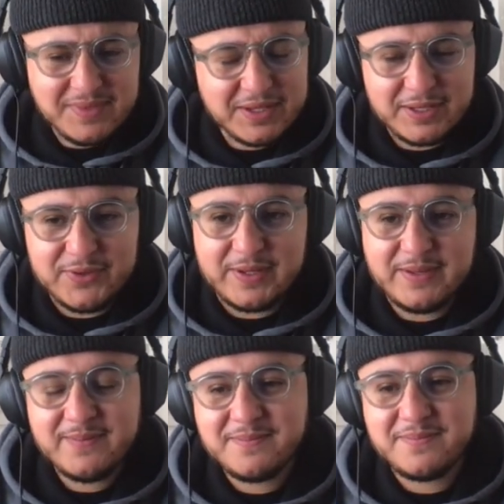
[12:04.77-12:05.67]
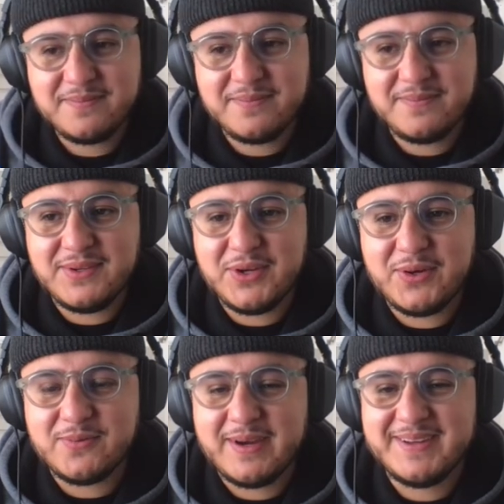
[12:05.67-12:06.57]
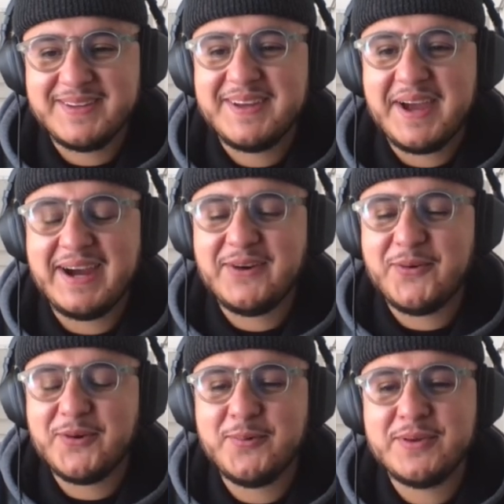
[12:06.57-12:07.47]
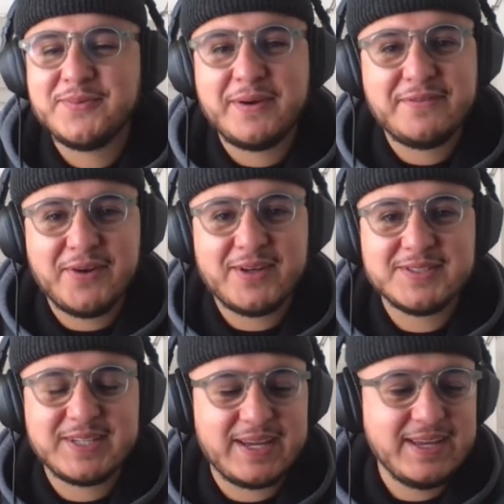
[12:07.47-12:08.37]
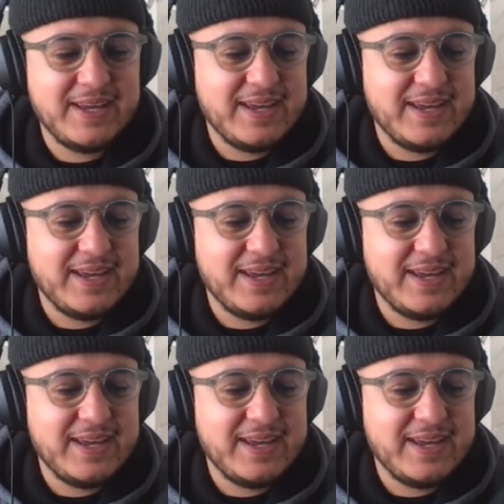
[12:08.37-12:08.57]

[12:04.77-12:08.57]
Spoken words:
clearly, you know, I order with my fiance.